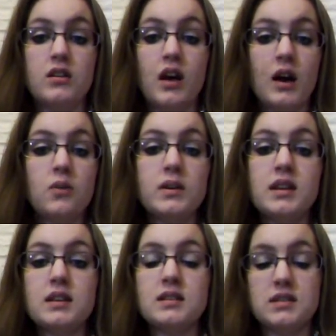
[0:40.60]
not what
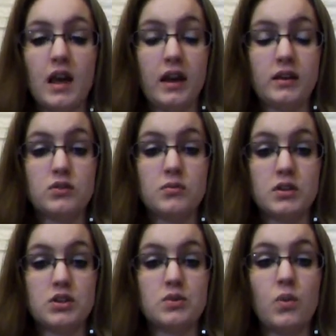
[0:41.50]
he is saying so
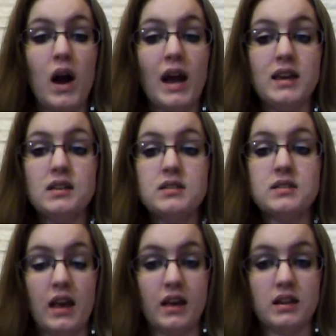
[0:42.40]
much as why he is
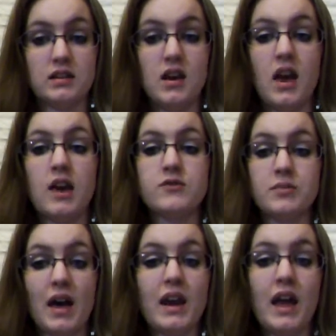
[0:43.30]
saying it. And
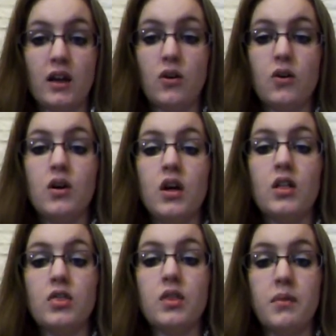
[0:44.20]
from that angle,
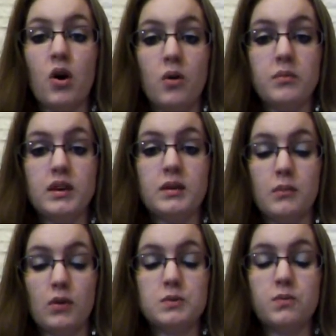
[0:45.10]
the poem can
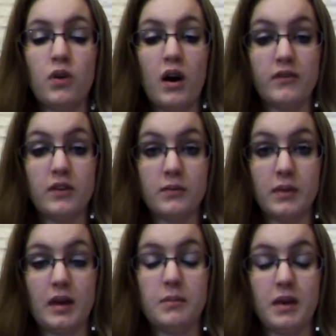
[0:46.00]
most
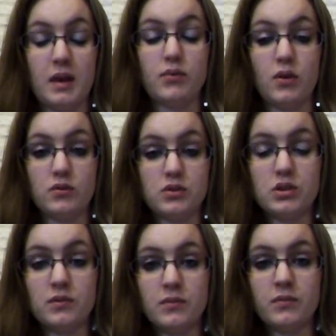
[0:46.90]
profitably be
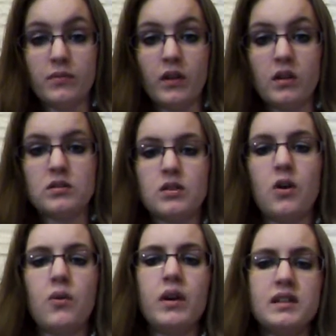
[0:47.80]
approached."
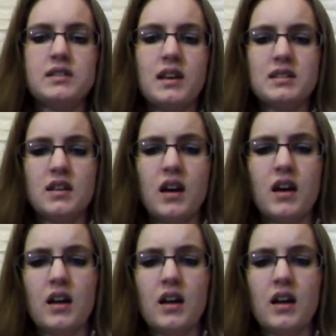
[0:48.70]
So it says,